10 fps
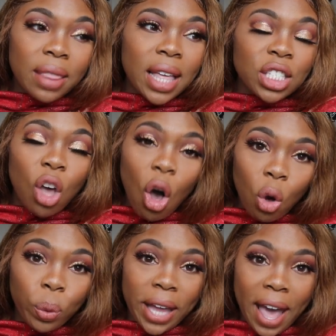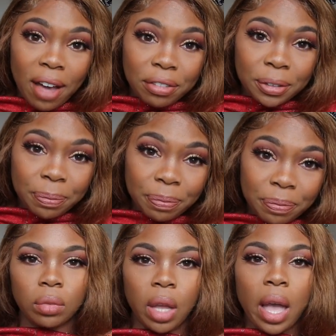That's all we have.
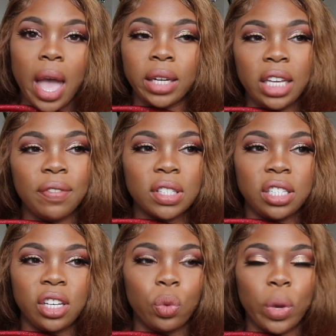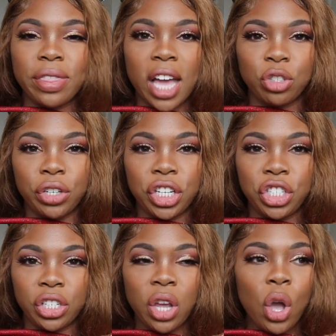And even still with that
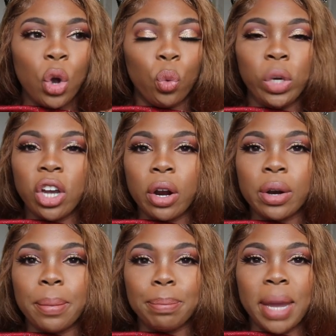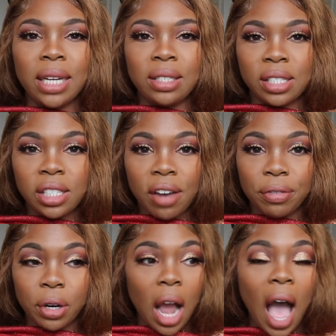tradition, we are made to
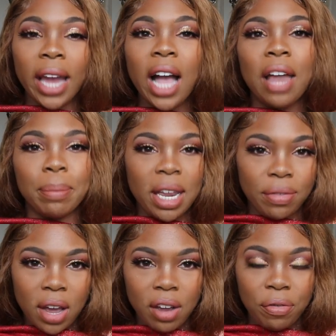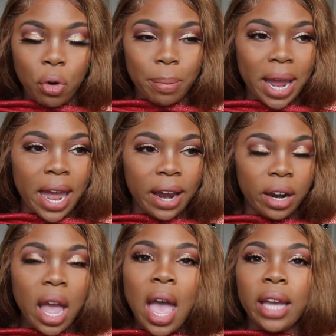suffer. I got made fun of for my
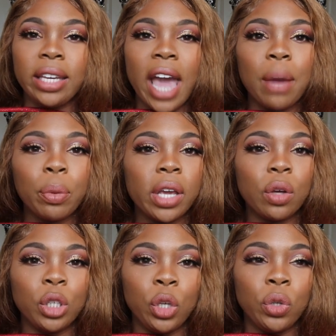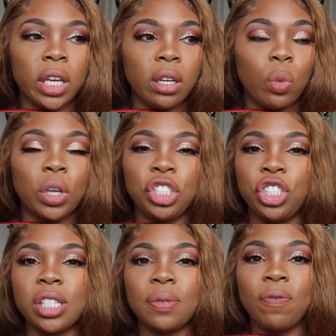hair. Gabrielle Union was
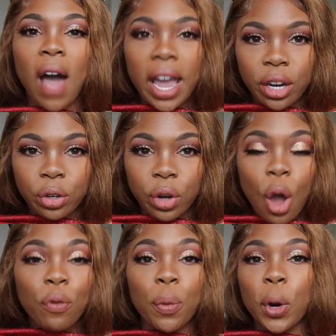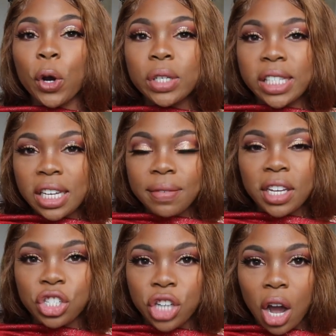just fired from her
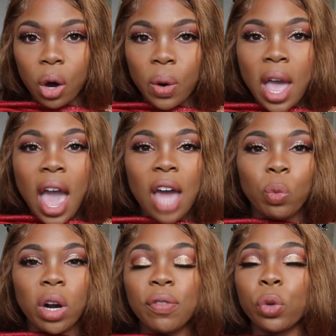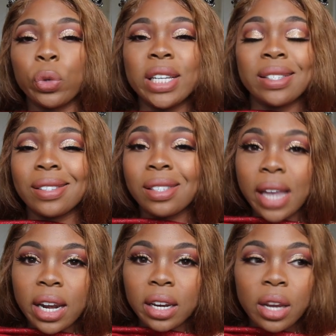TV show. And one of the reasons
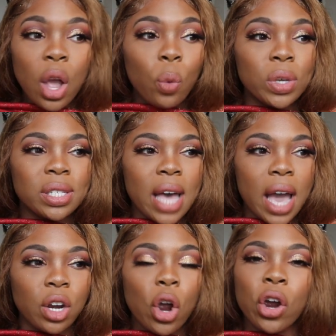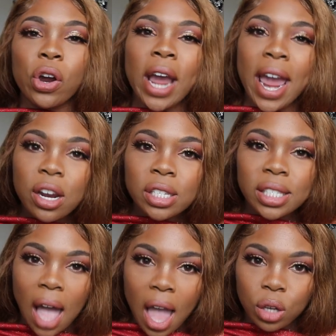stated was that her
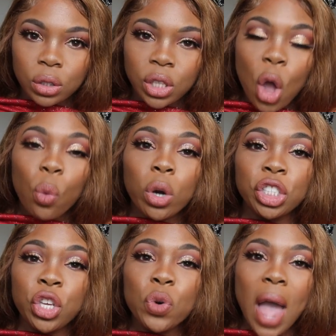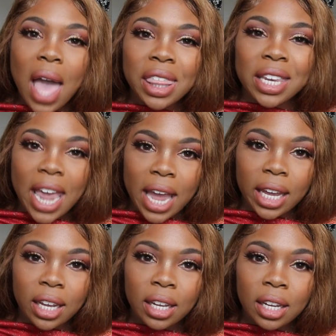hairstyles were too
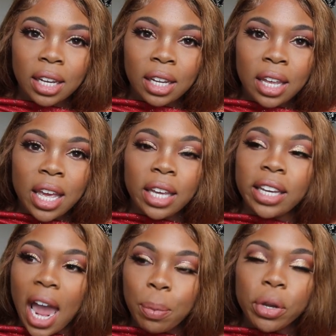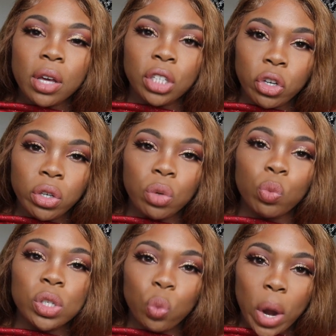ethnic. Gabrielle
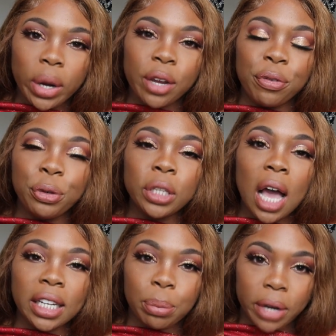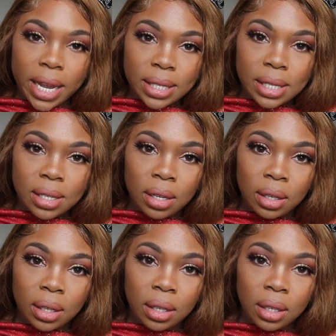Union was wearing Fulani braids.